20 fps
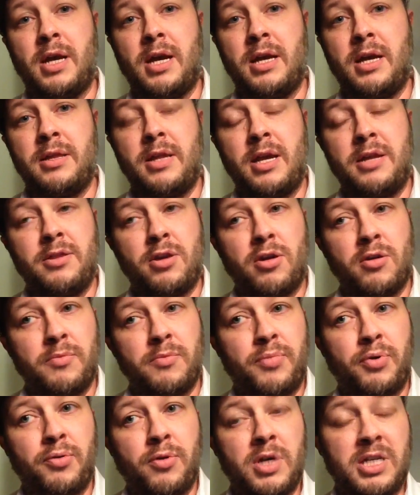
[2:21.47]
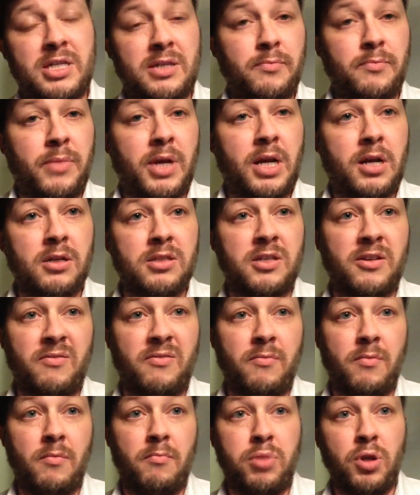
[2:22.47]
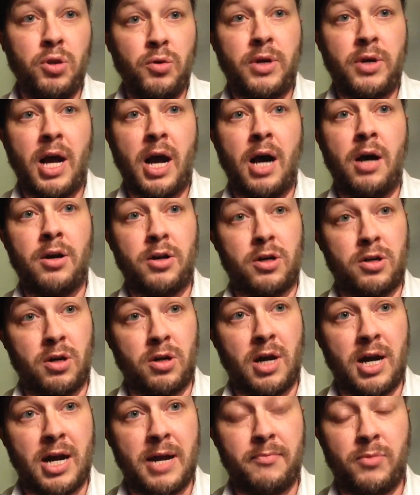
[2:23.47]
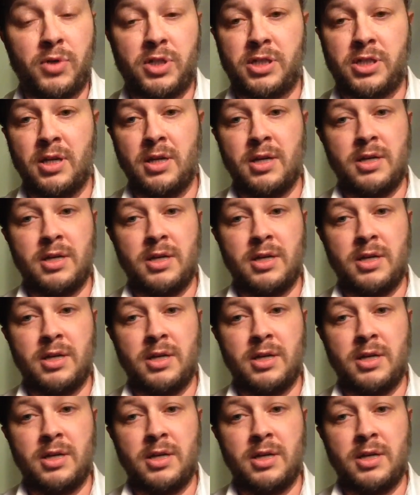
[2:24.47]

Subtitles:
and they're in prison because of blue-collar crime, which